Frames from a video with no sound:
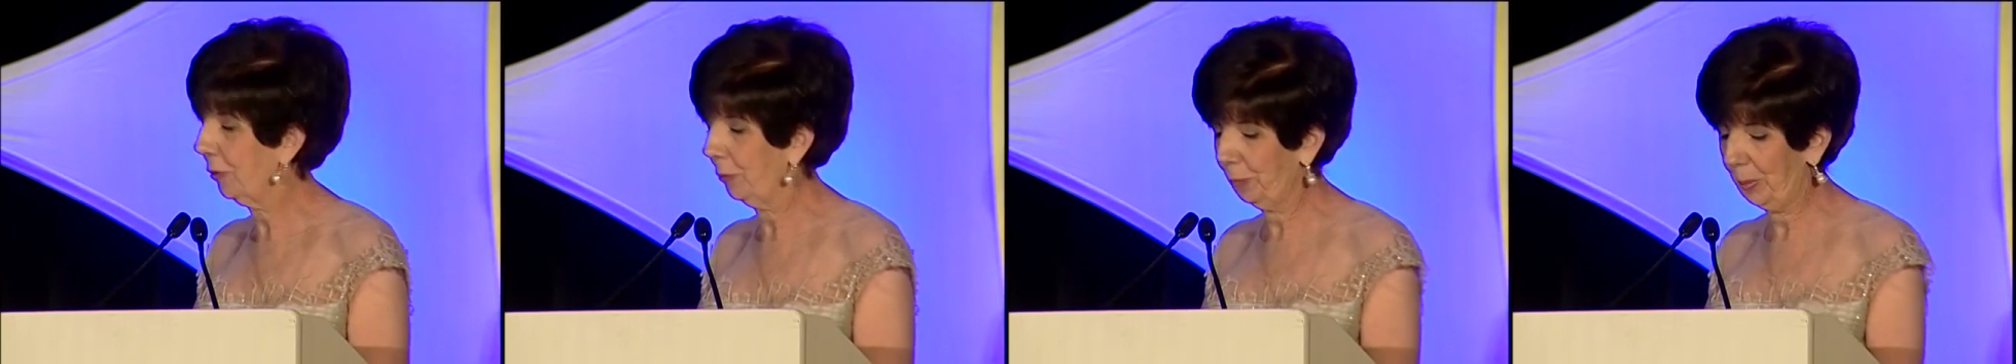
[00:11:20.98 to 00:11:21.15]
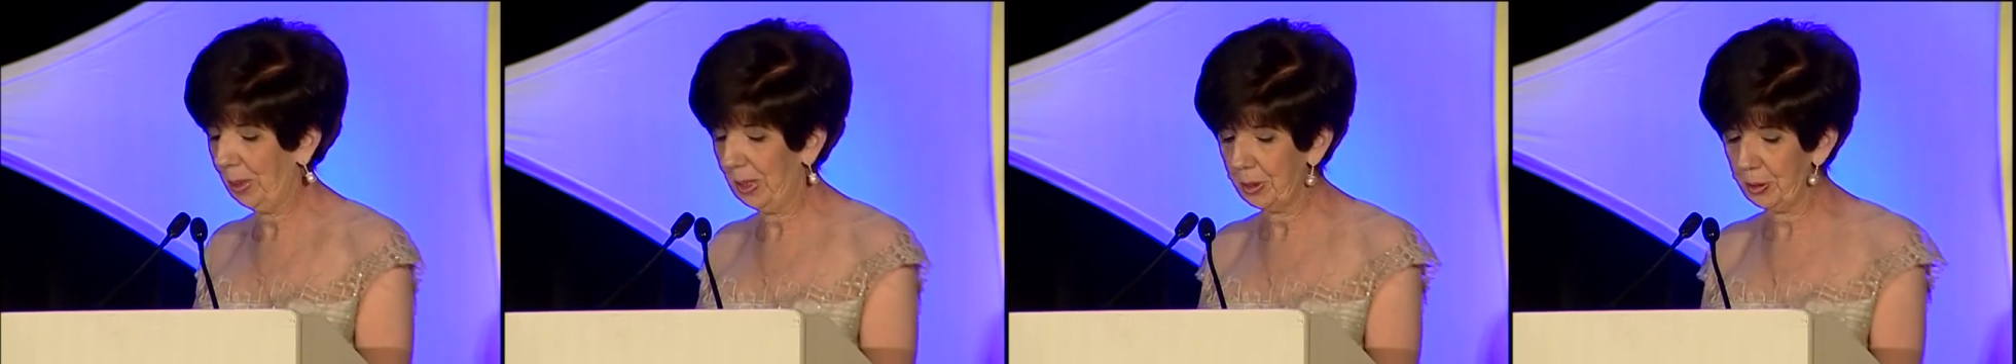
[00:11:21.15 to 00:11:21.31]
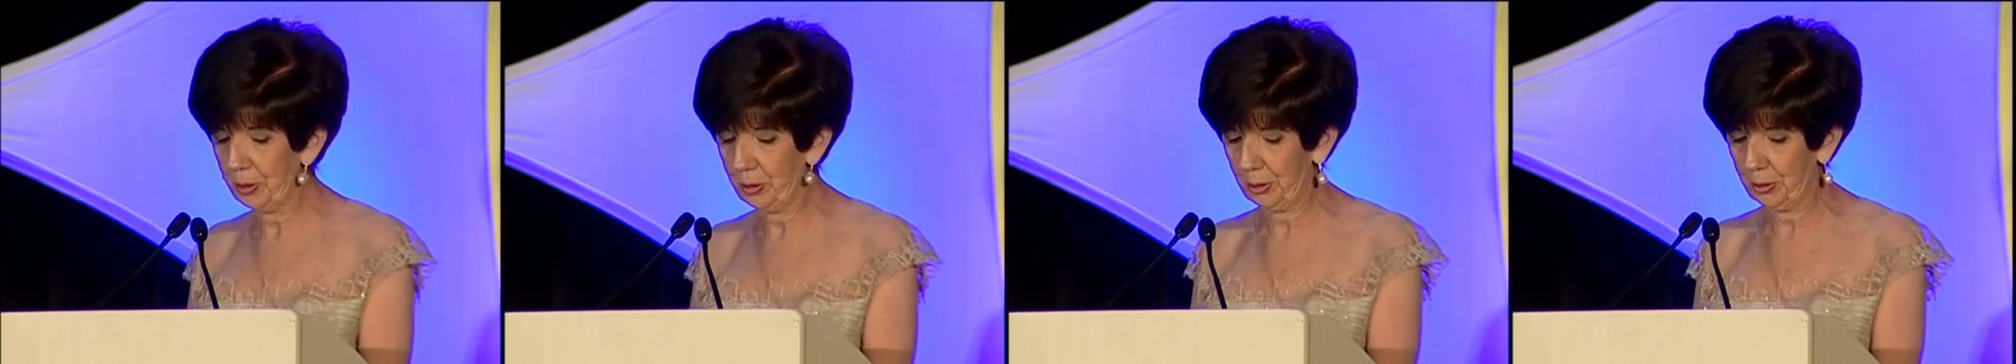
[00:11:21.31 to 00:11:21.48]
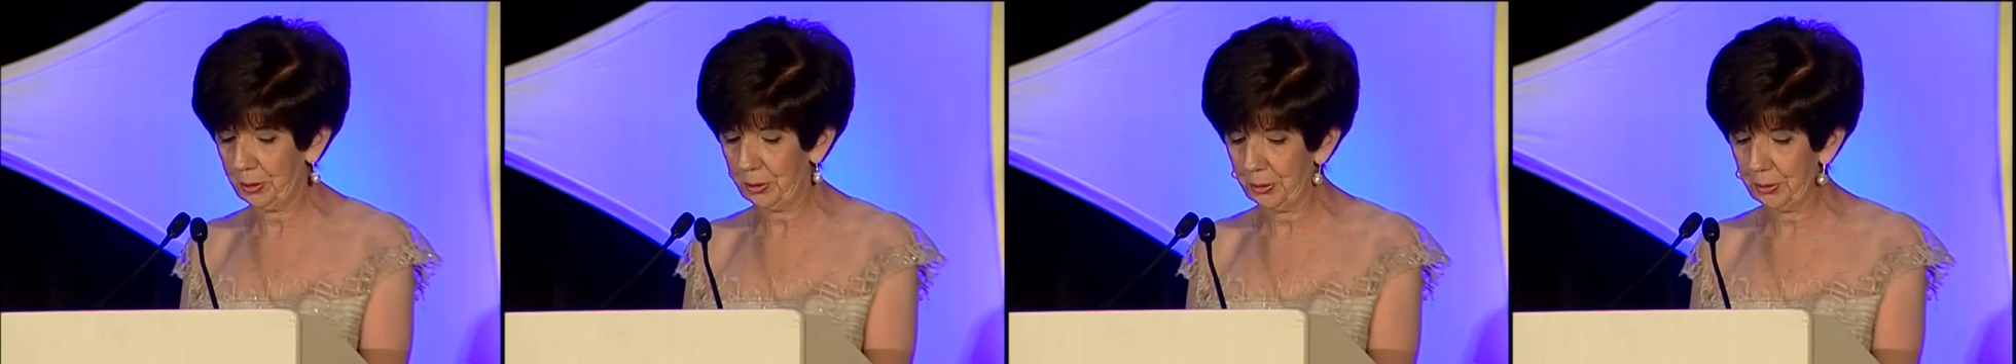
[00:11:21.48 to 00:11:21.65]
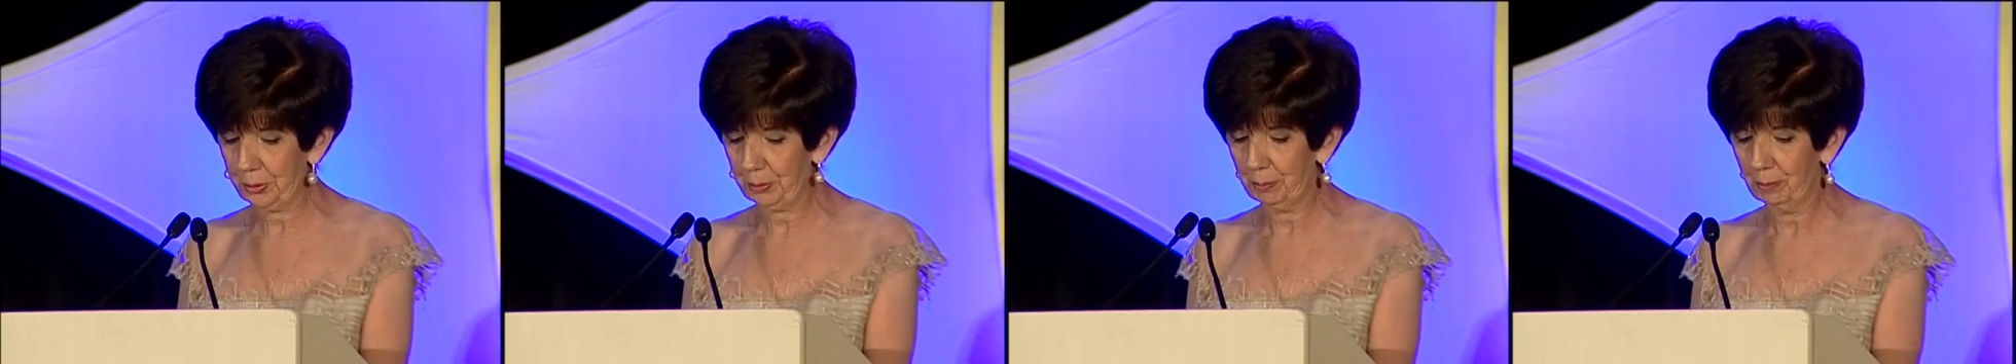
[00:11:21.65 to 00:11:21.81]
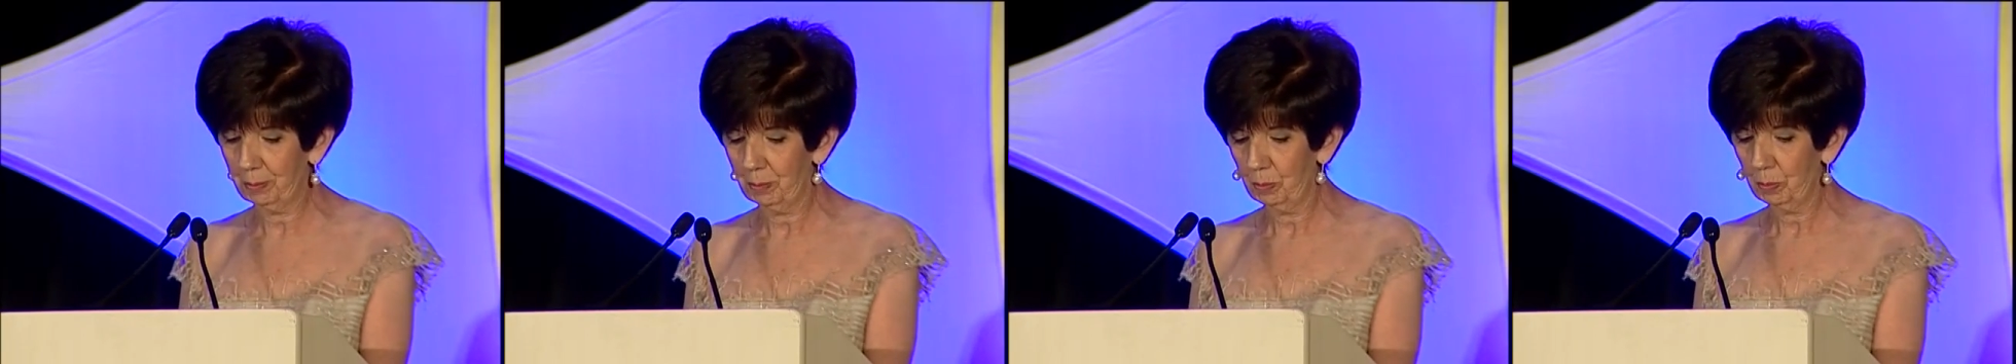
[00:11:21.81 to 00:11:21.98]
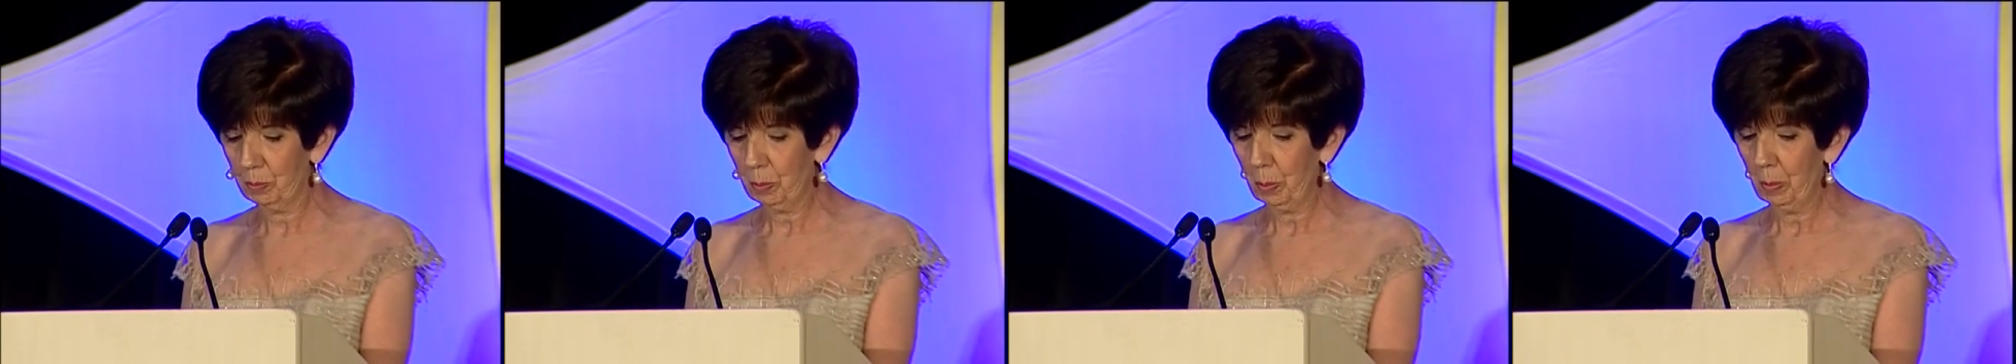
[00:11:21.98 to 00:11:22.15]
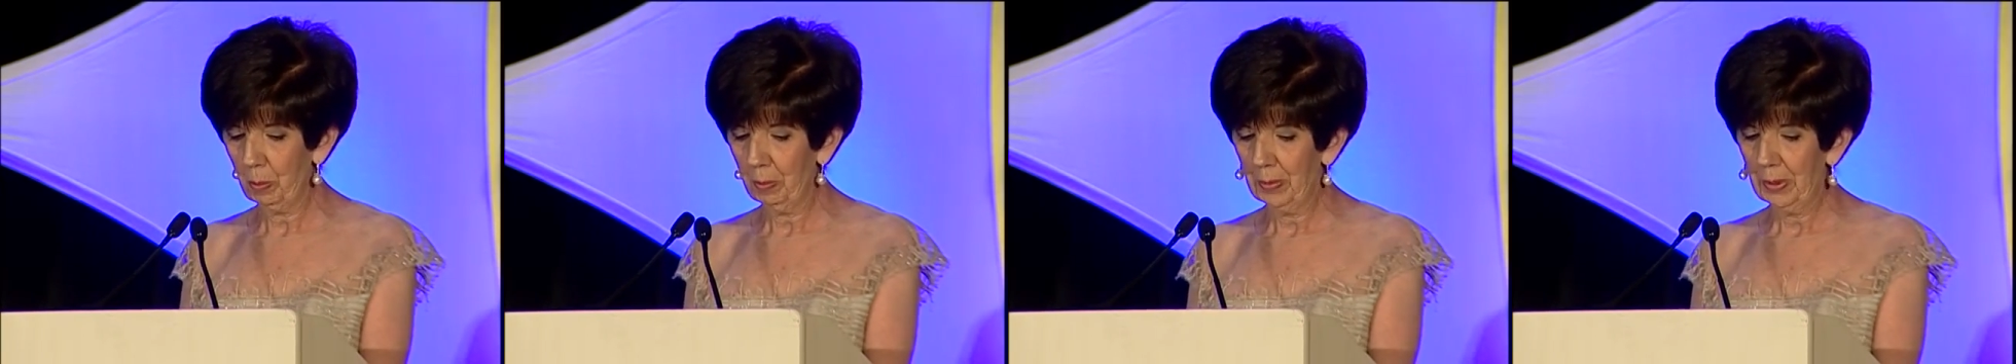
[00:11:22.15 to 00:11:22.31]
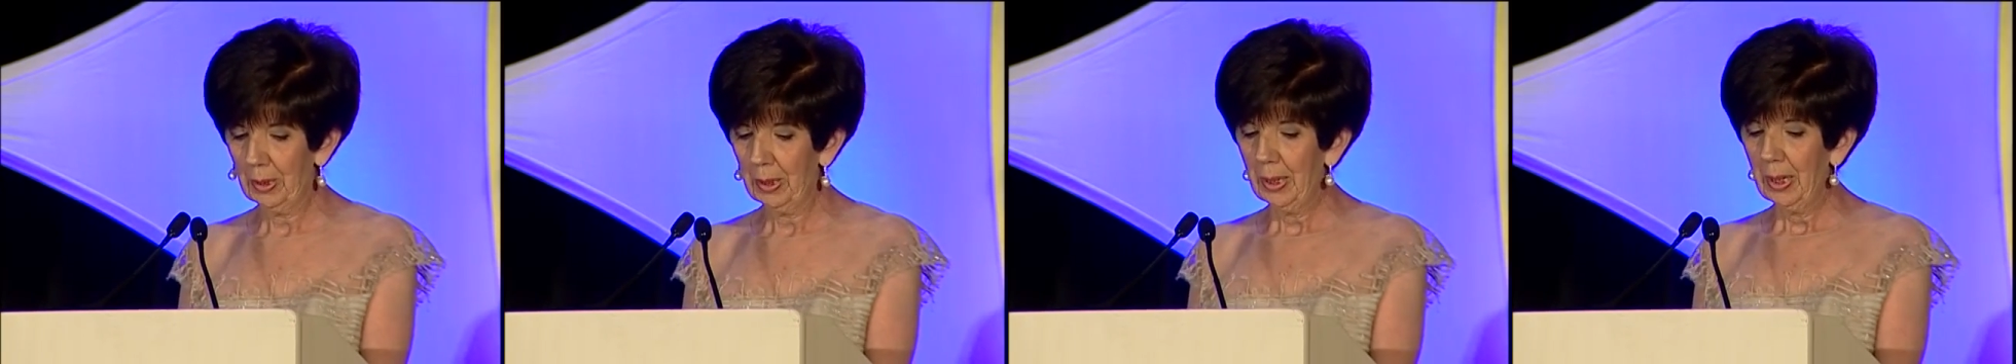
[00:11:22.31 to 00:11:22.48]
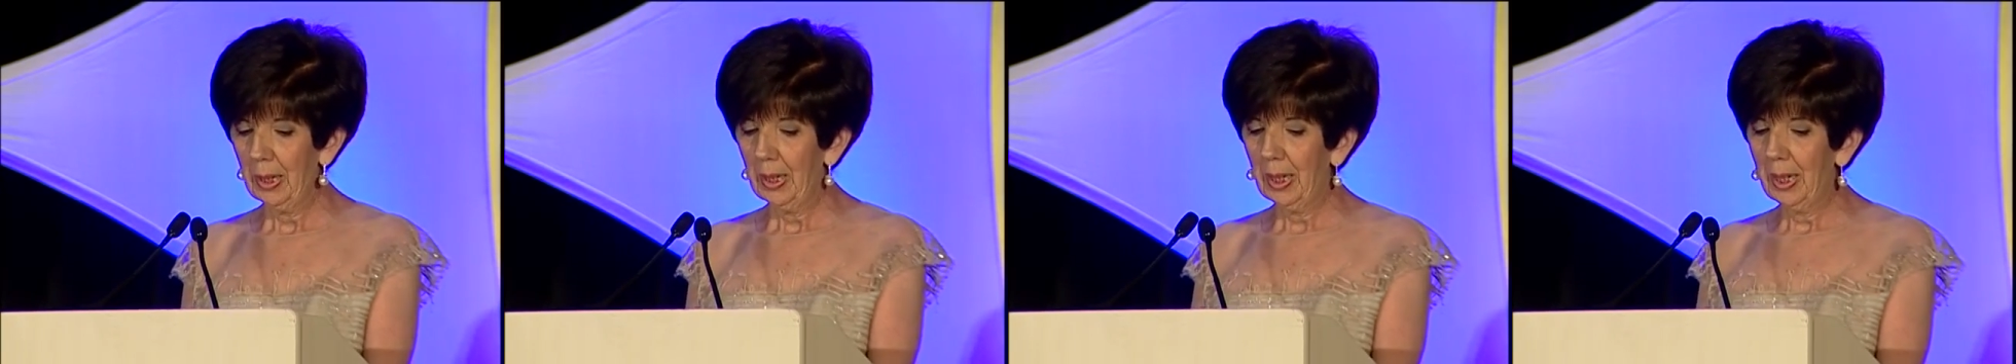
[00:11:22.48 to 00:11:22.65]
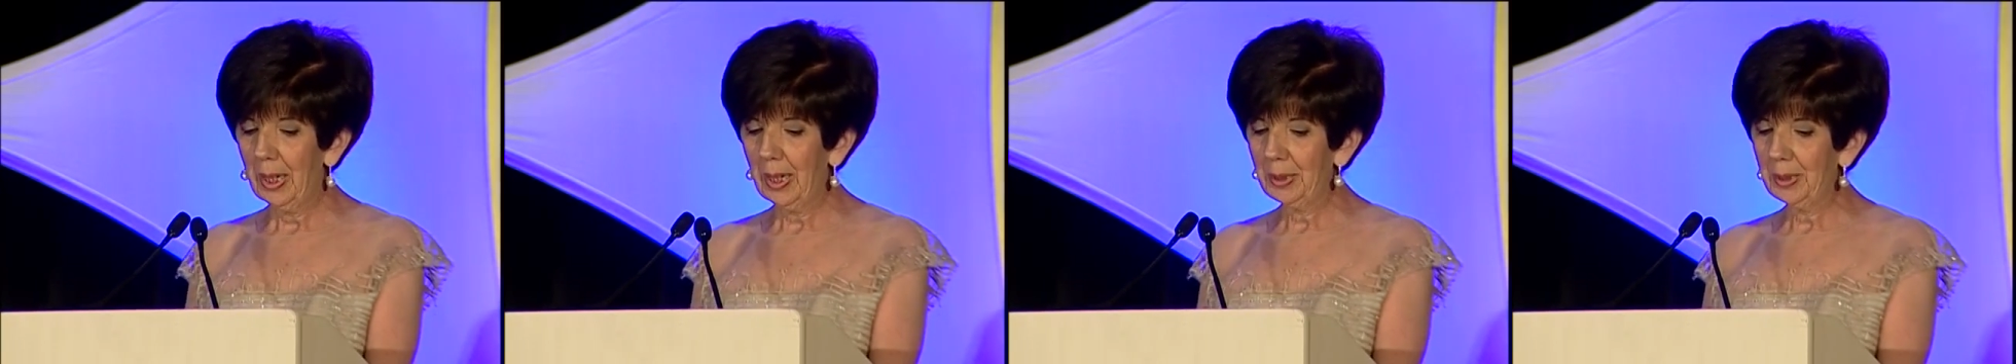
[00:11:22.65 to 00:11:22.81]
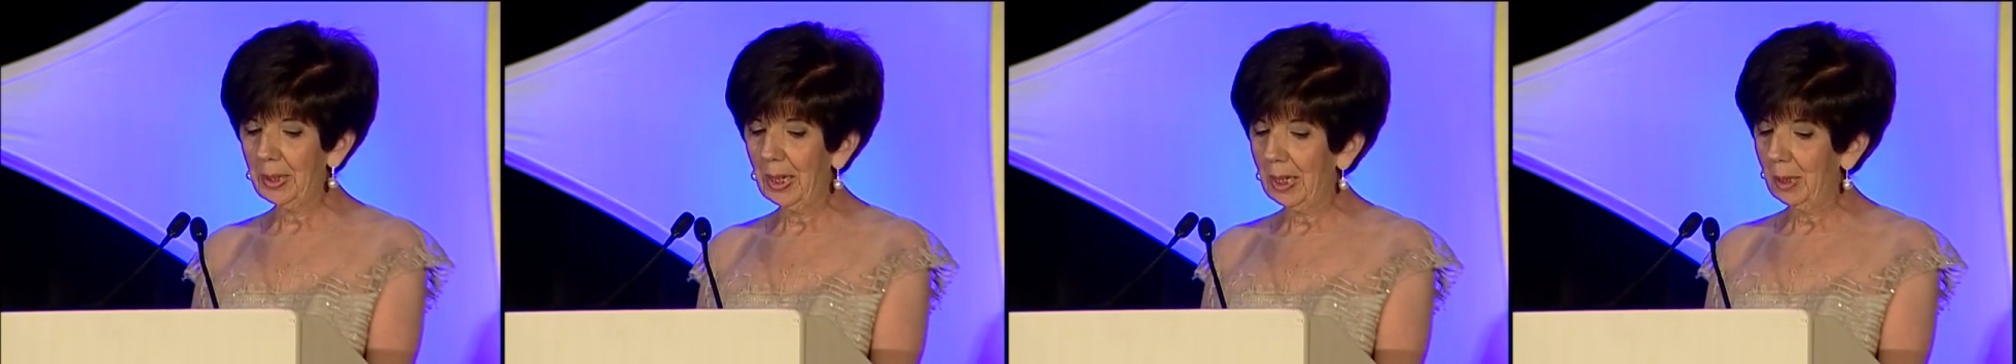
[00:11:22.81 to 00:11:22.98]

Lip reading: their patients. In